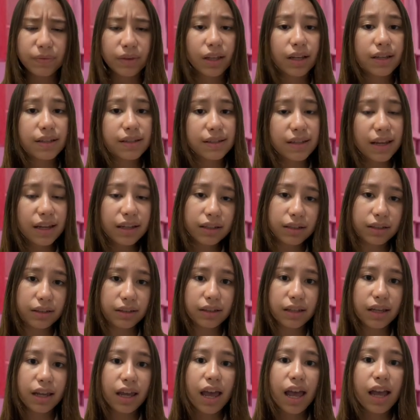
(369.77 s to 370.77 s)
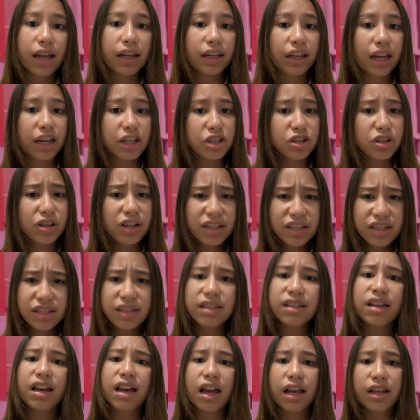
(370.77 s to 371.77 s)
Second, cashless
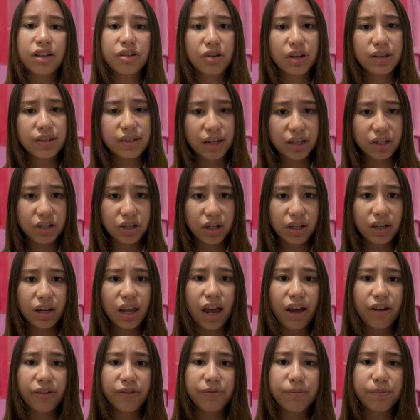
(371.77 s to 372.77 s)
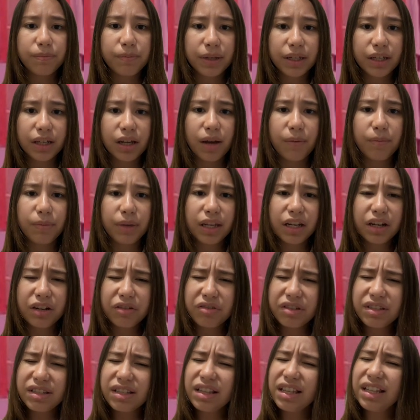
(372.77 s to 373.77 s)
transactions have become
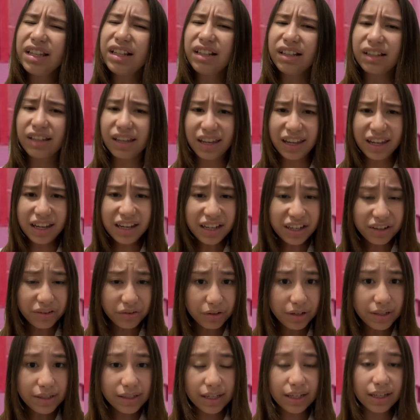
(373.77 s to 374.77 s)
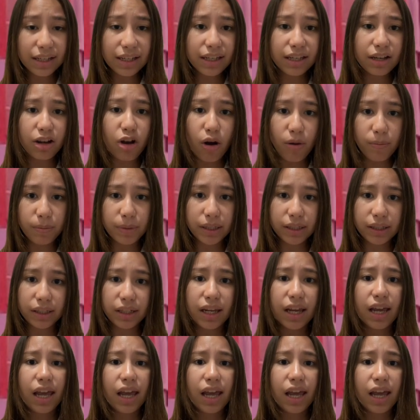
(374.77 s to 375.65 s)
increasingly common.